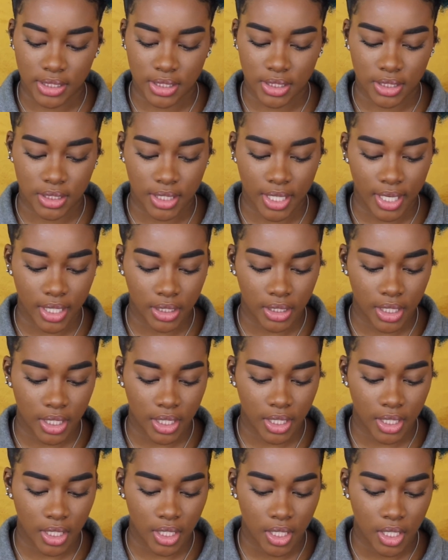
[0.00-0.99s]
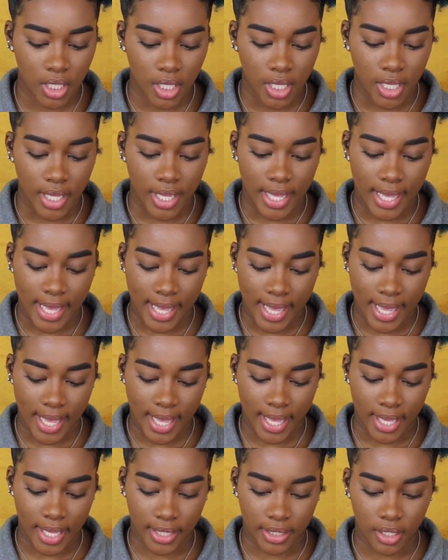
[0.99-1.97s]
Stella
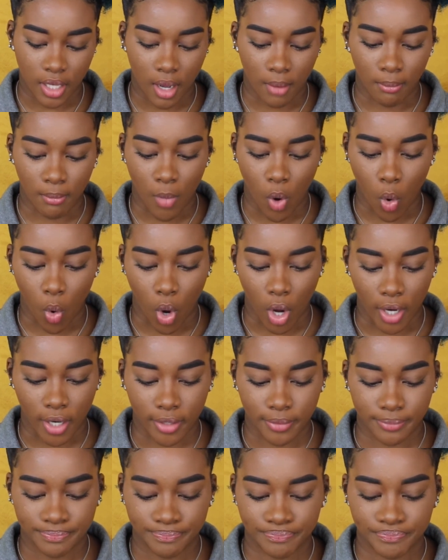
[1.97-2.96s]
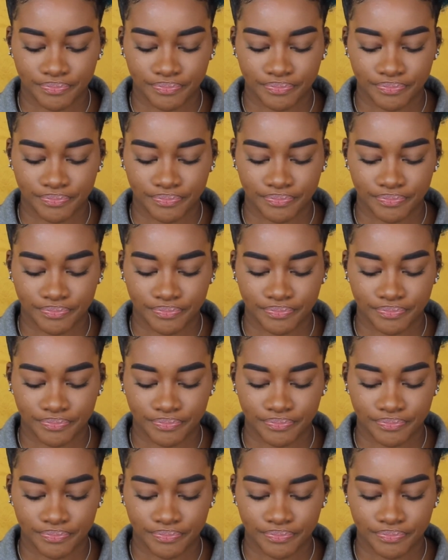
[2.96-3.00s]
and Amore.